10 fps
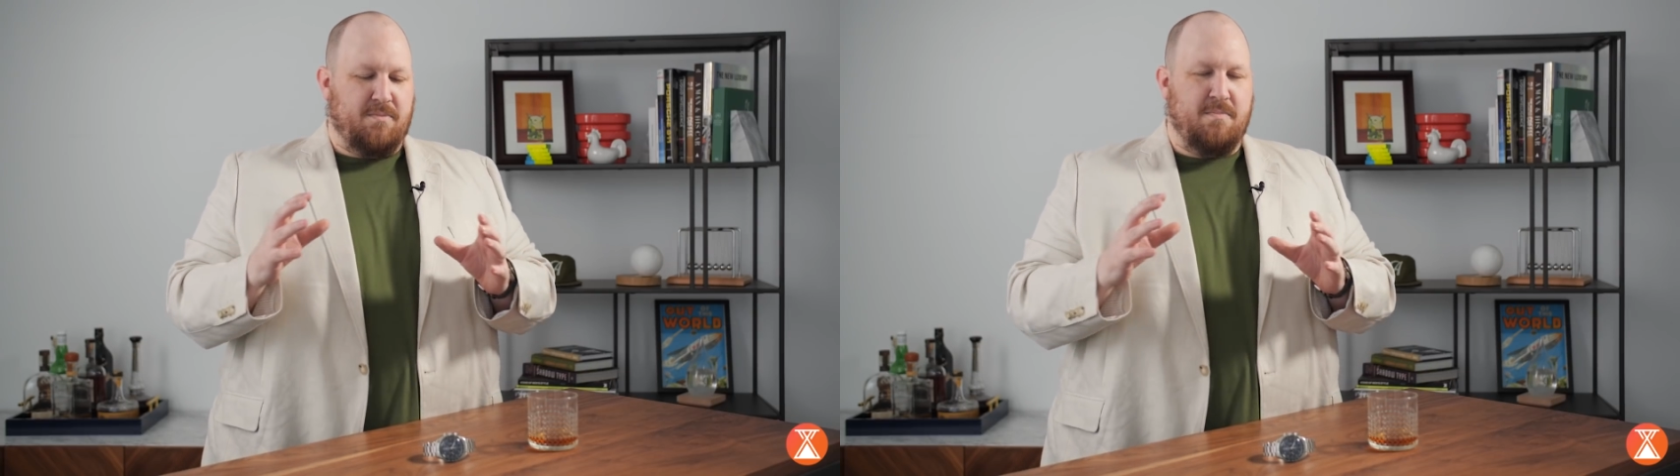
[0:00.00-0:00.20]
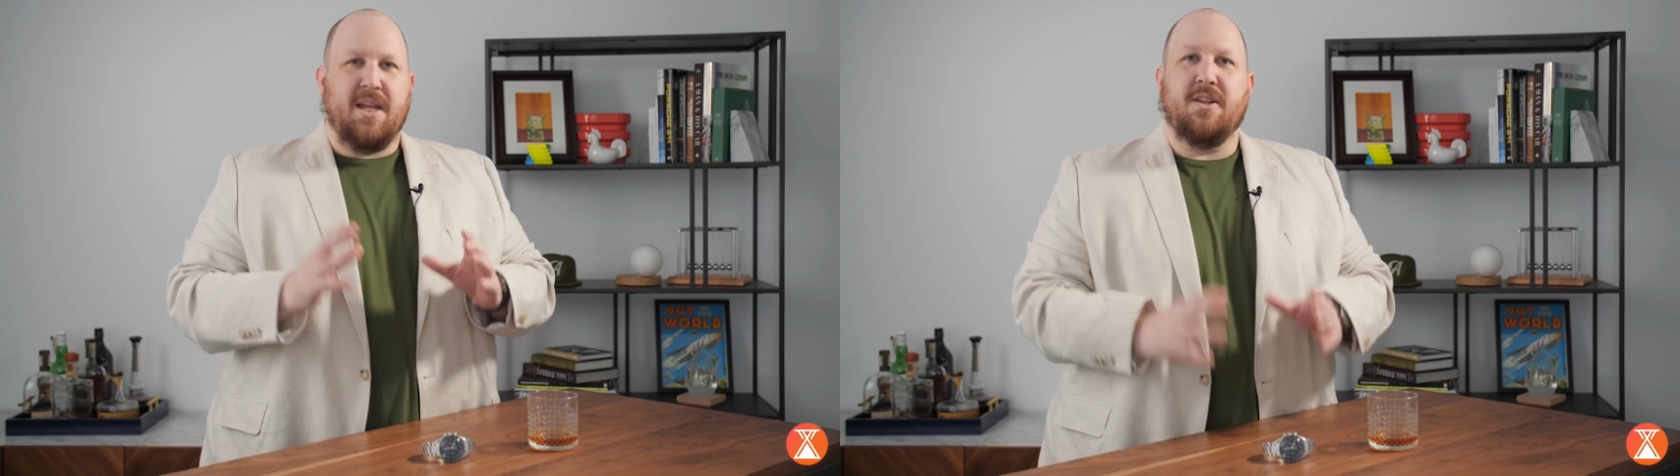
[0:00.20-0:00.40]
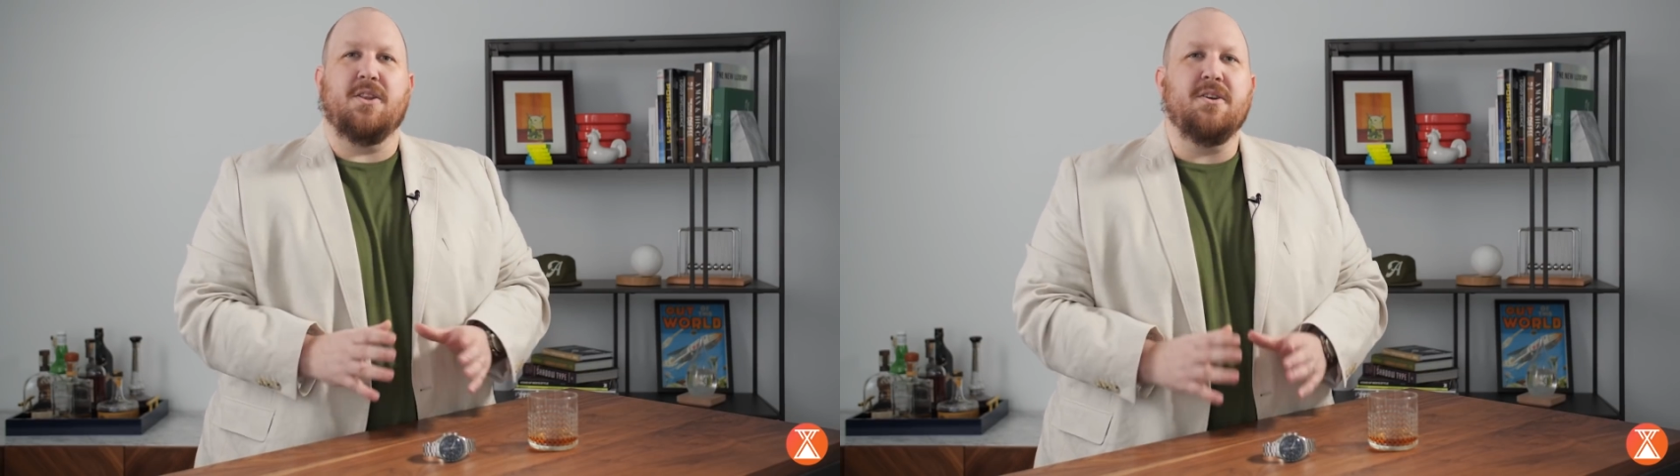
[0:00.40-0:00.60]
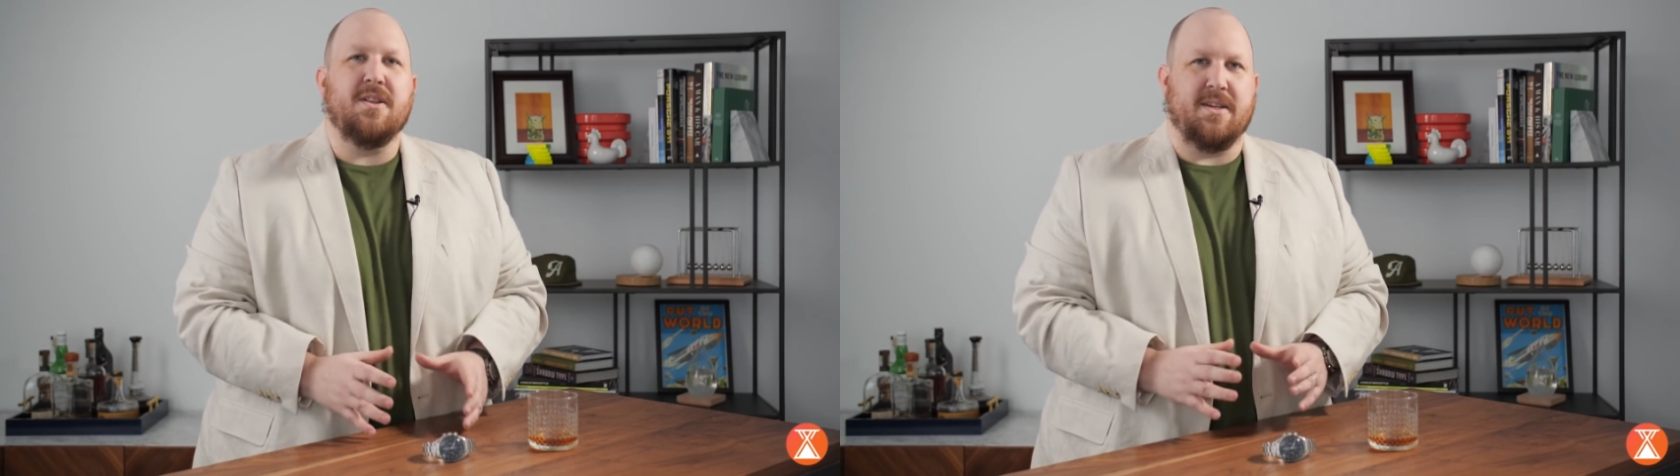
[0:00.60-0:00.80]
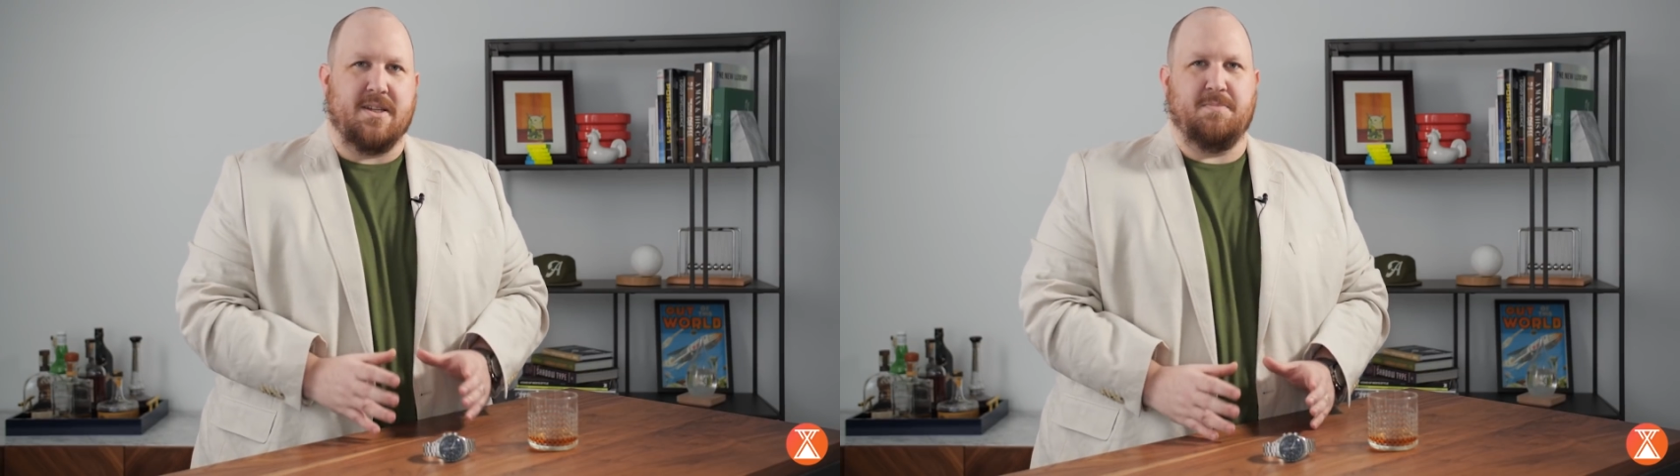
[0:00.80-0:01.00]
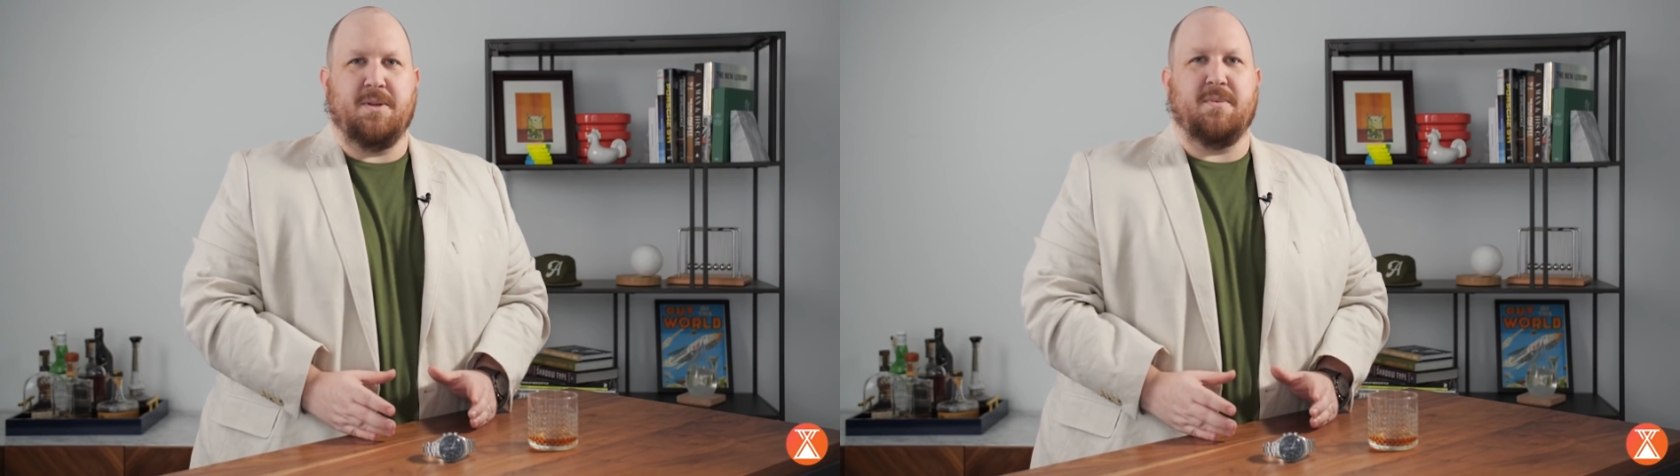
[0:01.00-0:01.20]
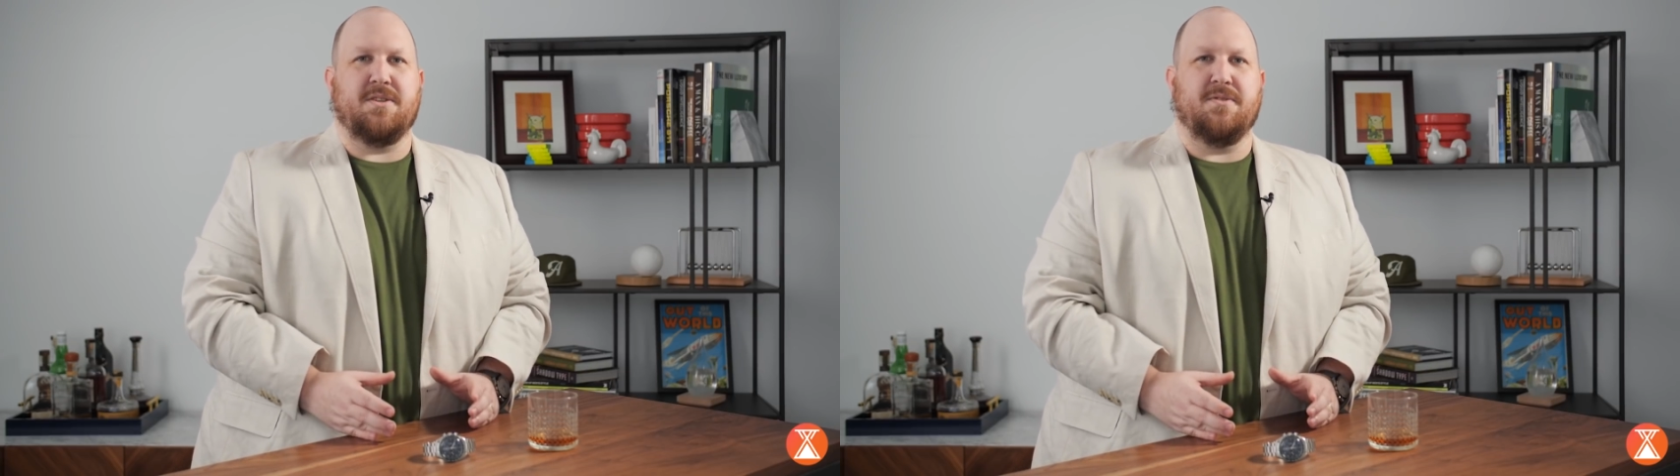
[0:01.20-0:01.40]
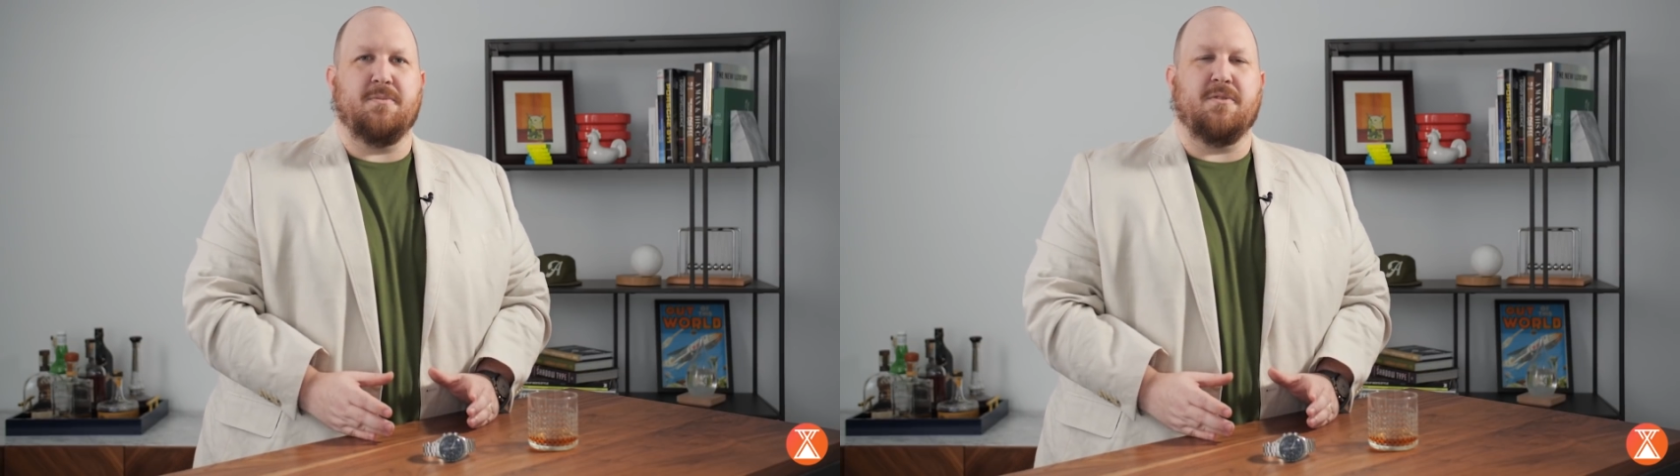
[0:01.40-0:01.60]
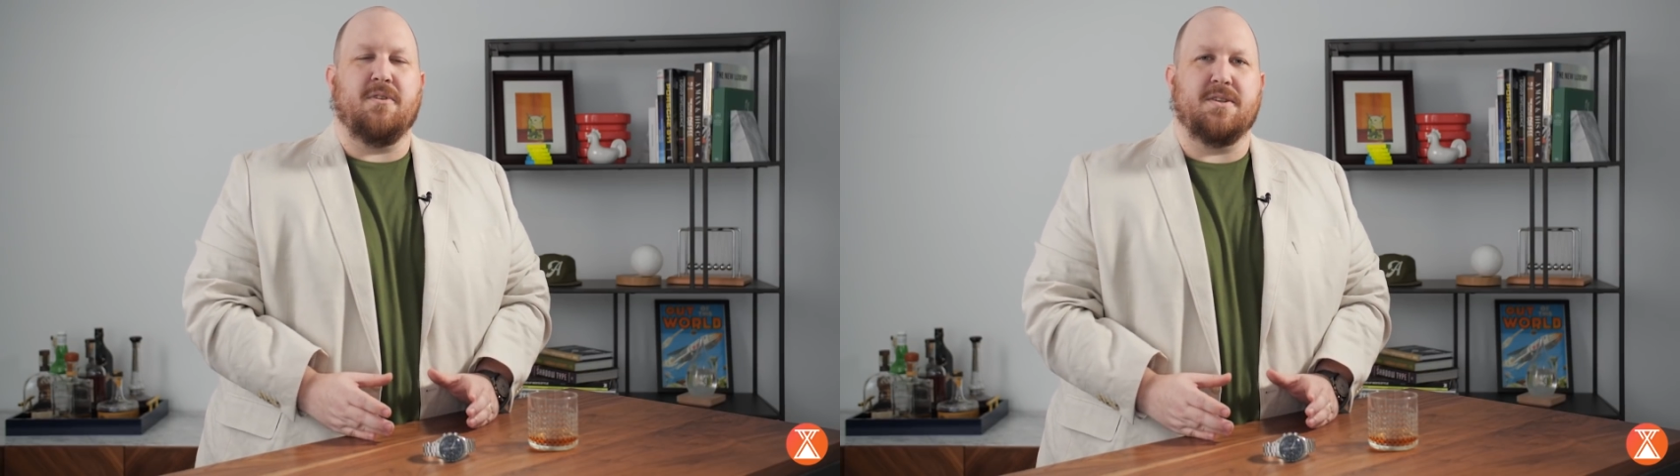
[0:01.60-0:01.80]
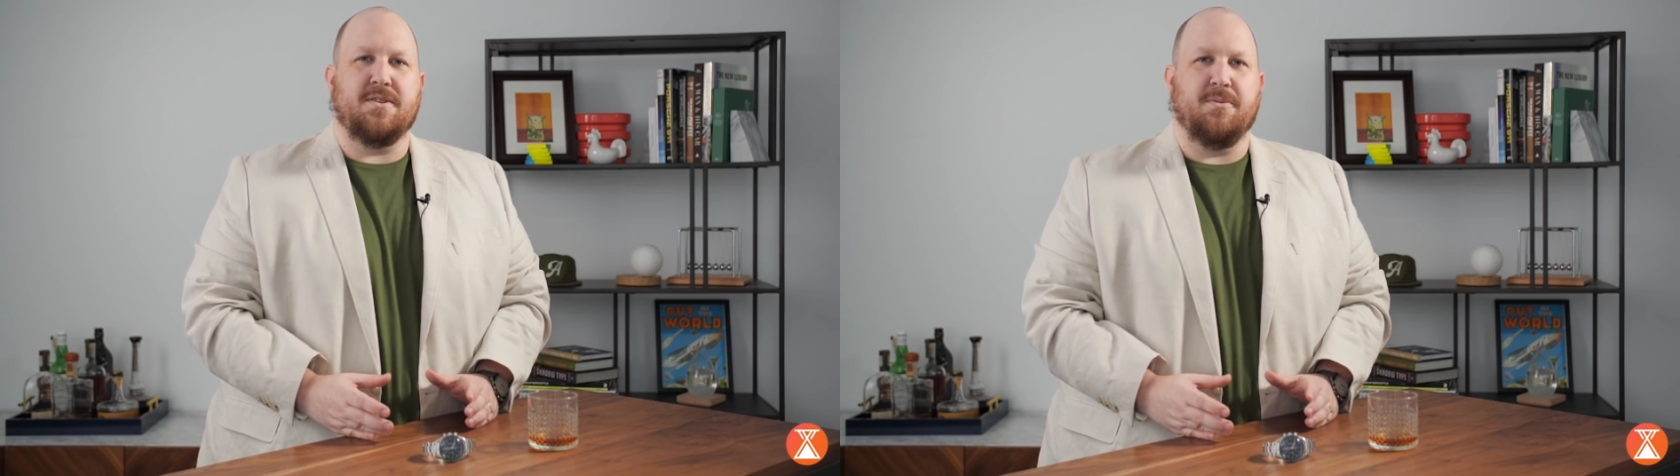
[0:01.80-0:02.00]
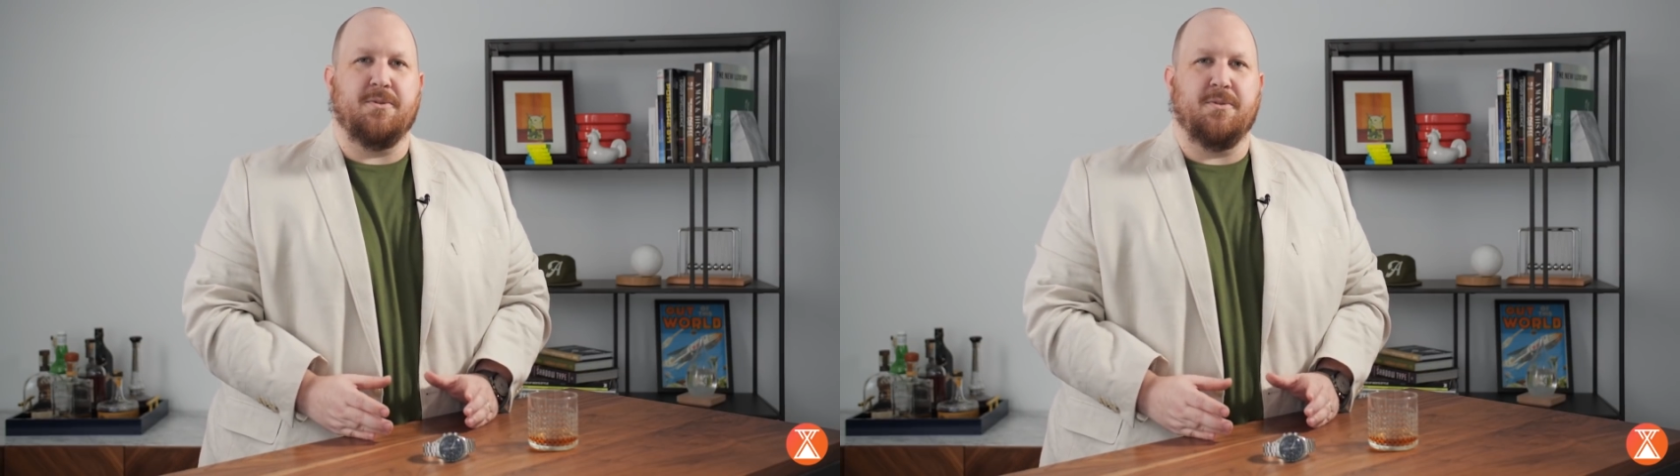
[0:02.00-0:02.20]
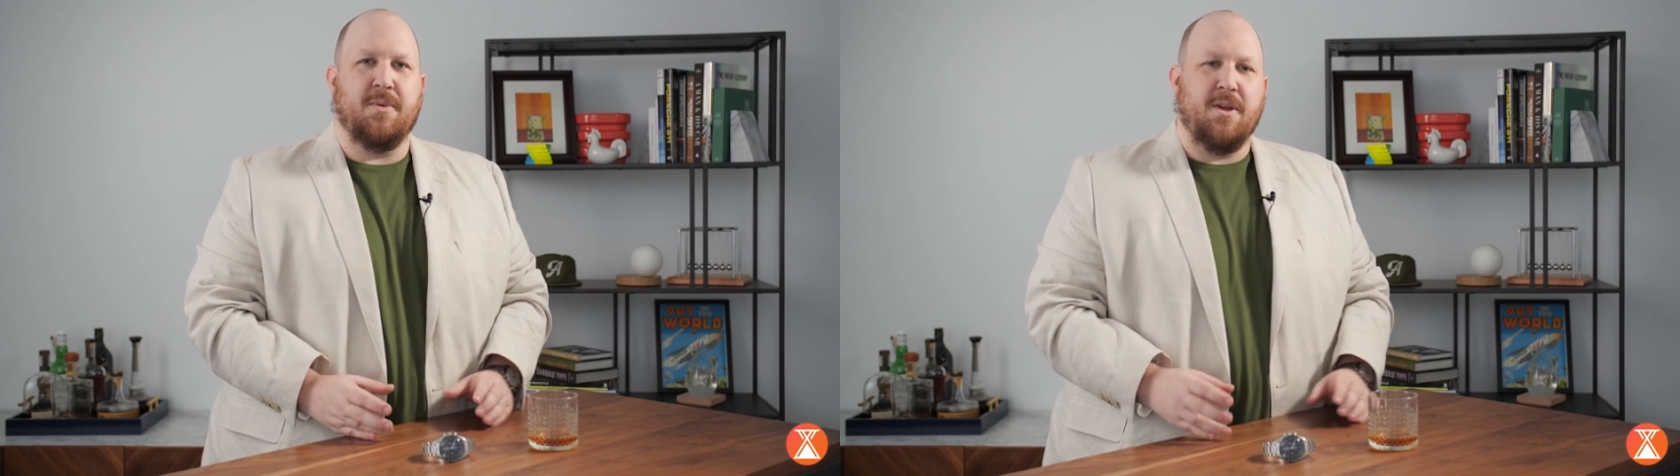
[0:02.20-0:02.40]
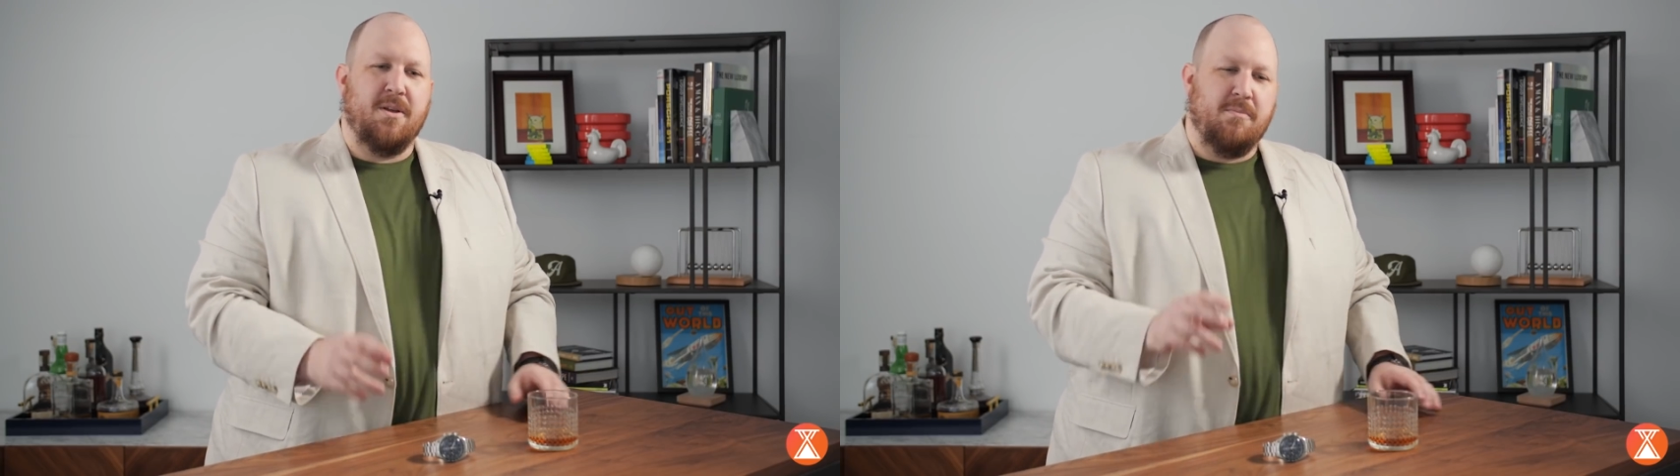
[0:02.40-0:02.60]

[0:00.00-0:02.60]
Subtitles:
made it look like a Speedmaster from across the room,